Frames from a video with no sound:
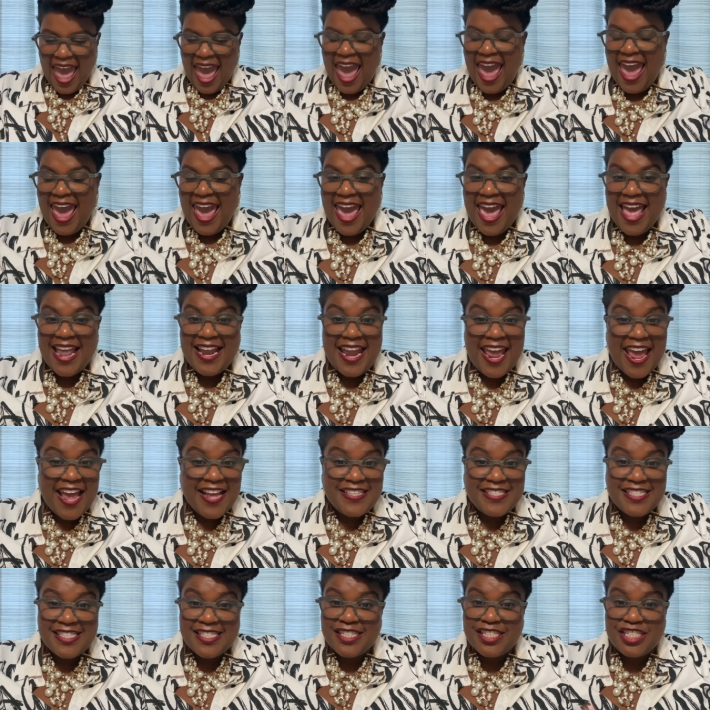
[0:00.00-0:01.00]
and
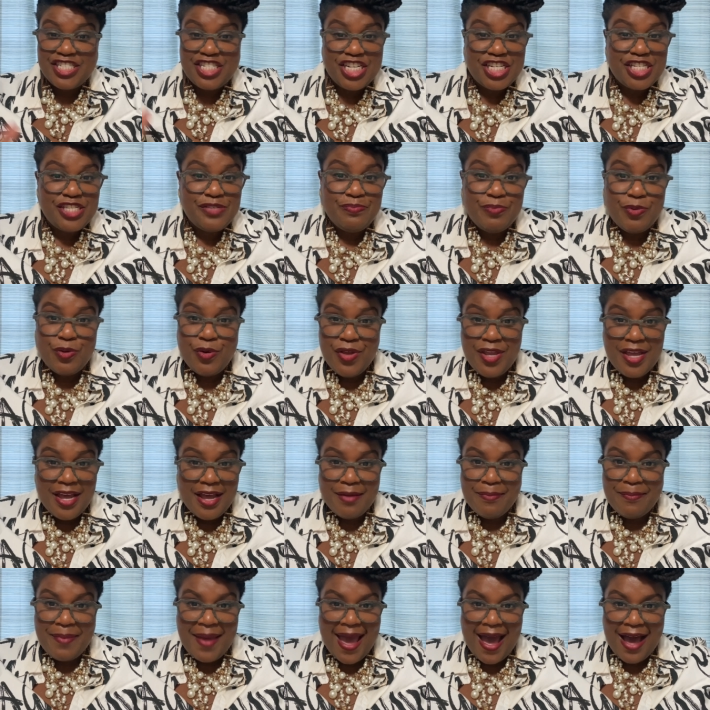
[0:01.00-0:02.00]
it's just
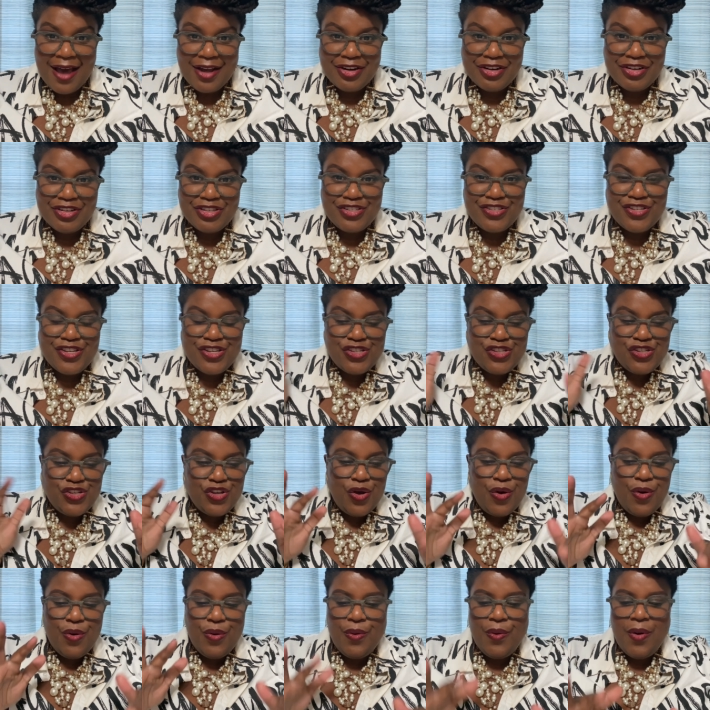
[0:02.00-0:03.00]
bouillon powders.
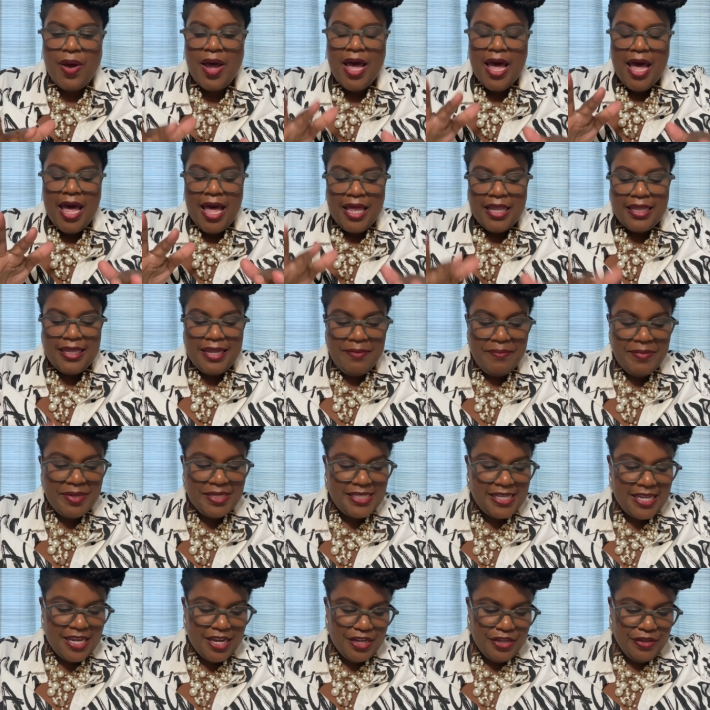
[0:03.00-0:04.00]
So let me
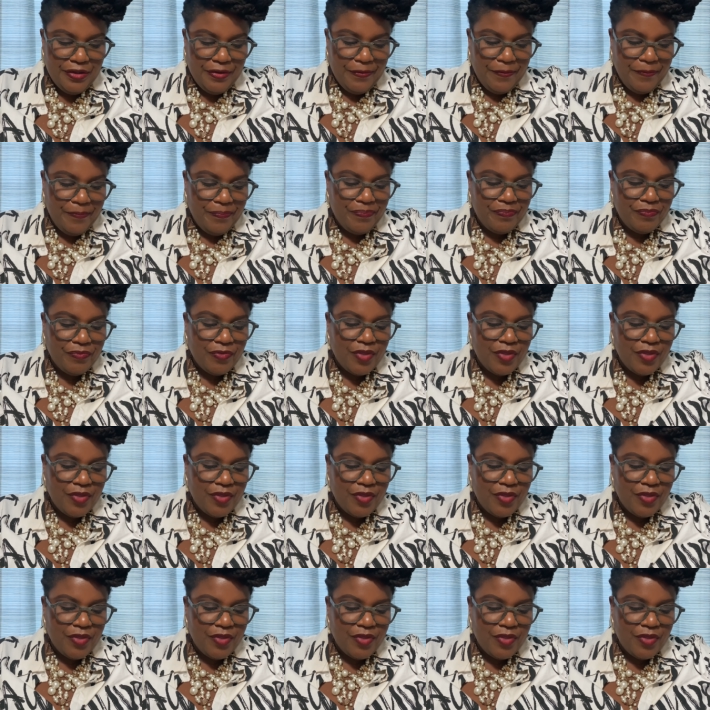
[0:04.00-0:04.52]
tell you,